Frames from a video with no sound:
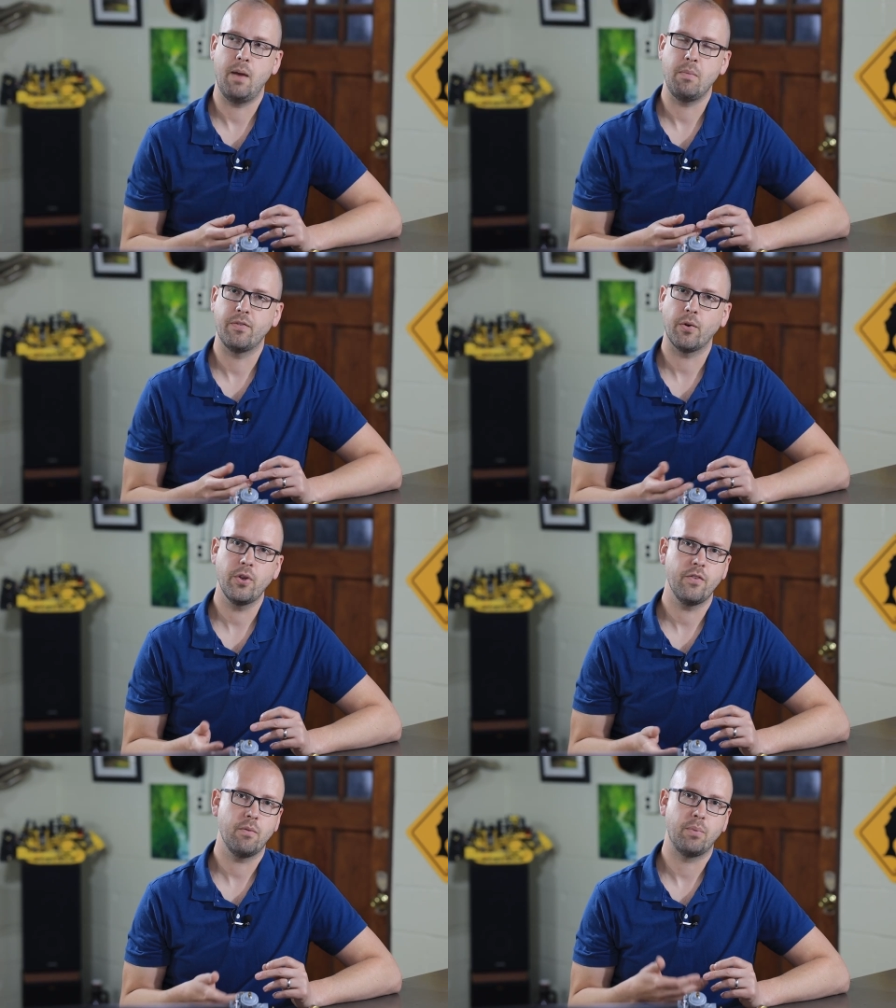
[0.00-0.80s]
And
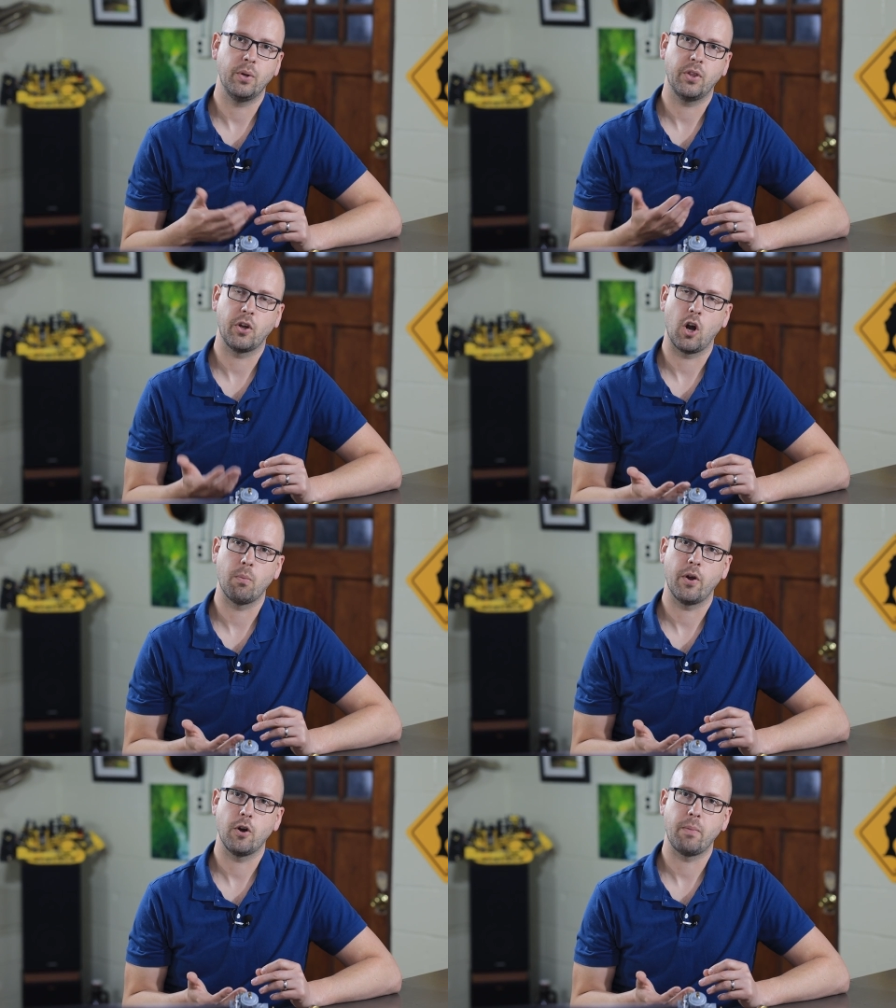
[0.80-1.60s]
before you even put the
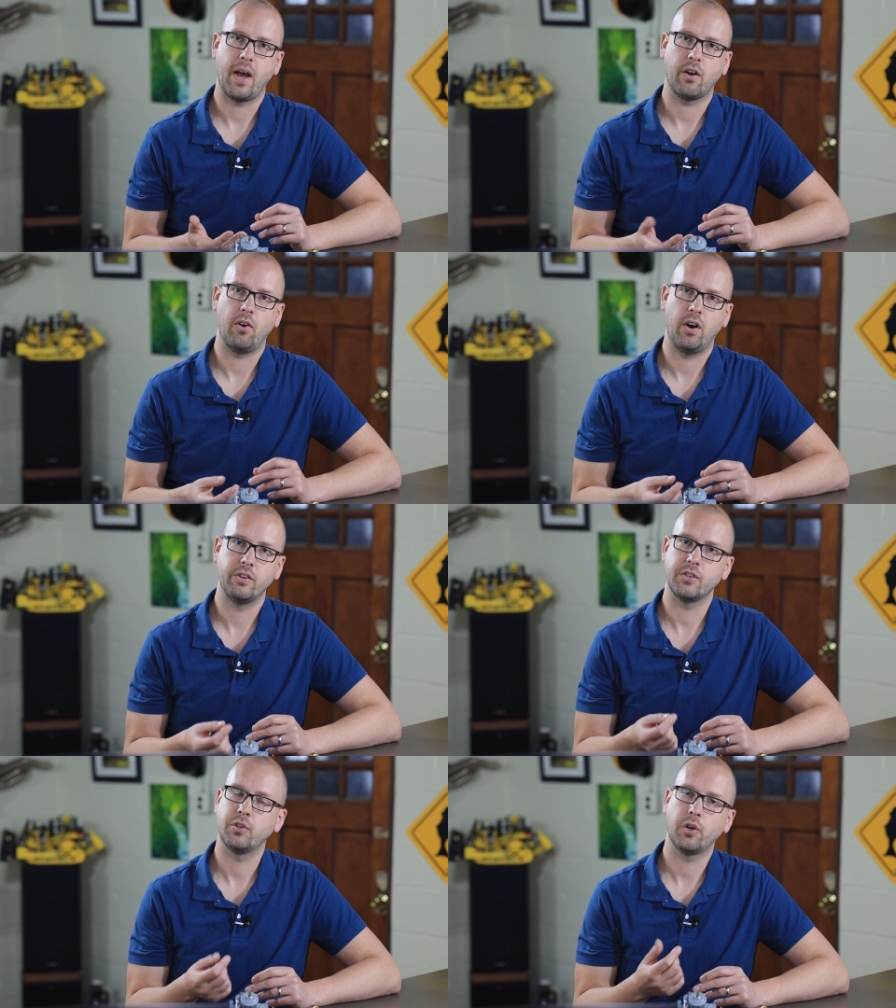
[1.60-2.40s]
carburetor back
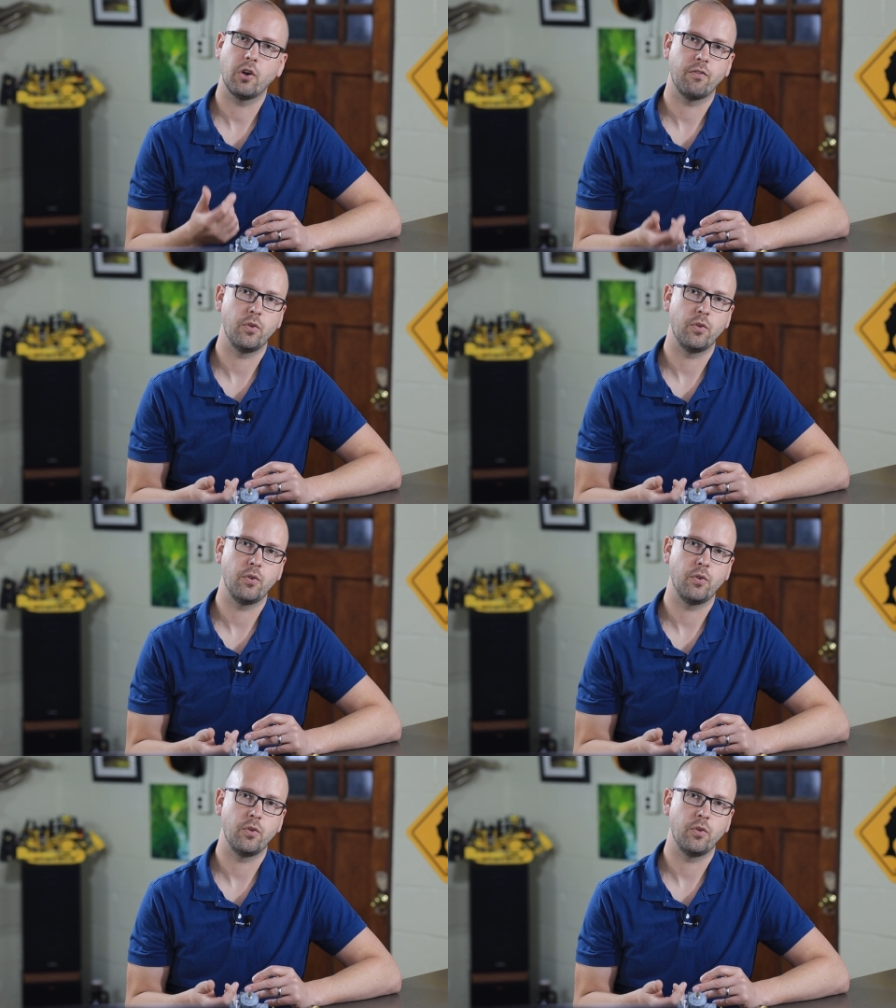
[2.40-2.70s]
on, just hook your